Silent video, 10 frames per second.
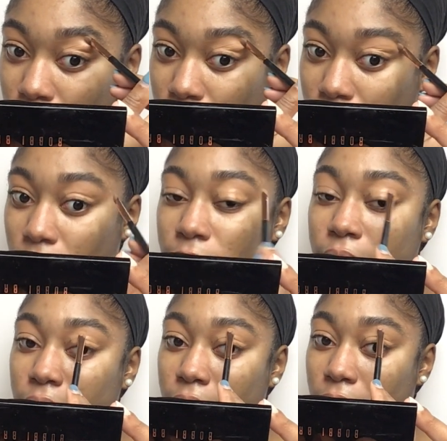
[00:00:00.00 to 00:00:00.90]
and it
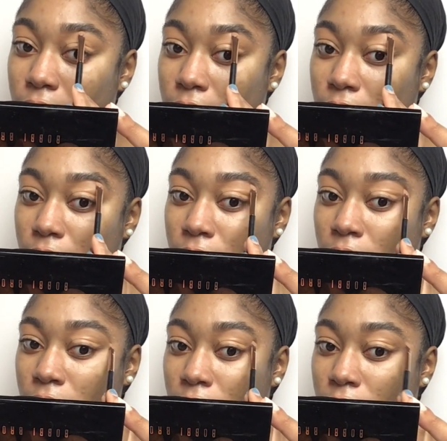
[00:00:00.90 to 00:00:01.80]
looks
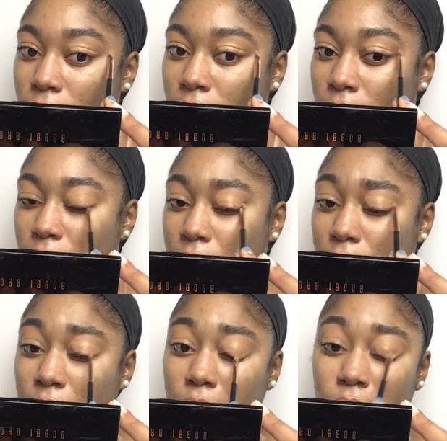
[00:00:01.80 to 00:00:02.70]
more,
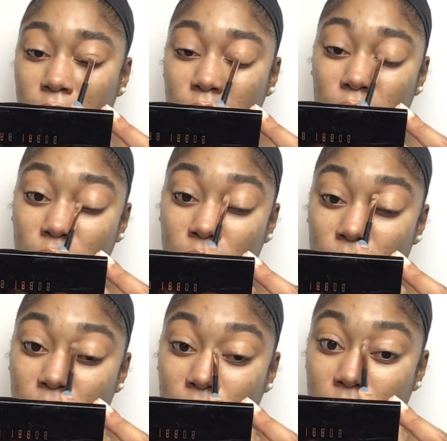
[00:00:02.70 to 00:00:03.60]
and also too looks
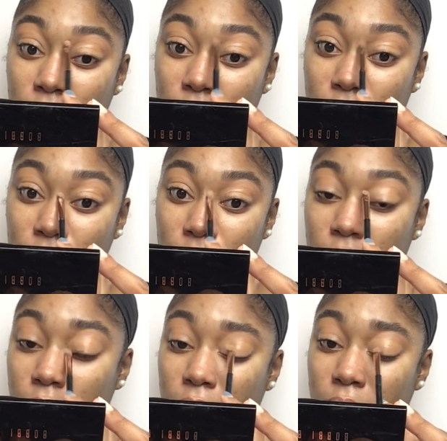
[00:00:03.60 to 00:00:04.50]
more natural.
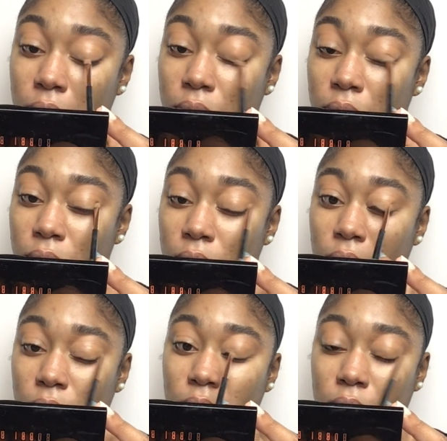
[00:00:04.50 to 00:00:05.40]
So
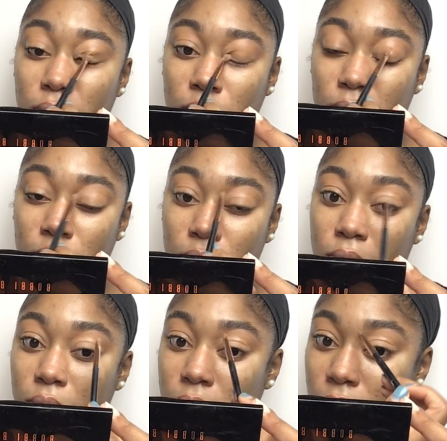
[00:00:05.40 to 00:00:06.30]
that way you won't draw on
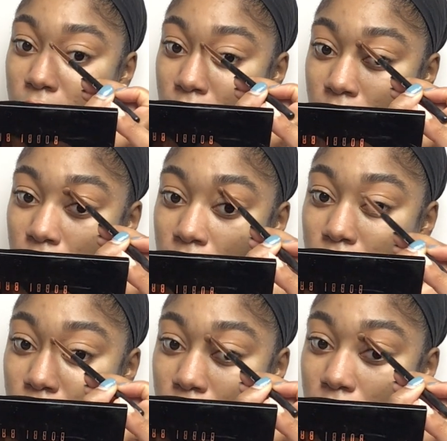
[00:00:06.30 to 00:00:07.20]
your eyebrows
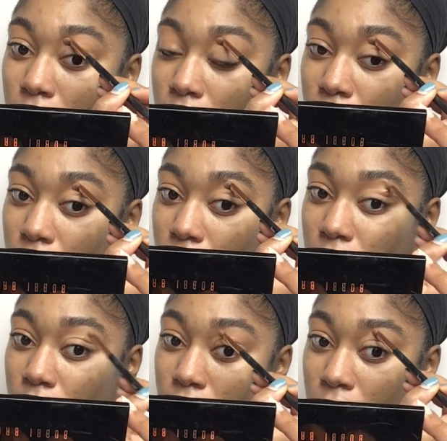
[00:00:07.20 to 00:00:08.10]
or fill in your
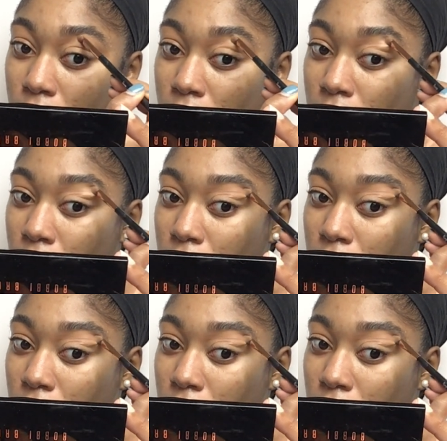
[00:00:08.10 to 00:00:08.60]
eyebrows a little too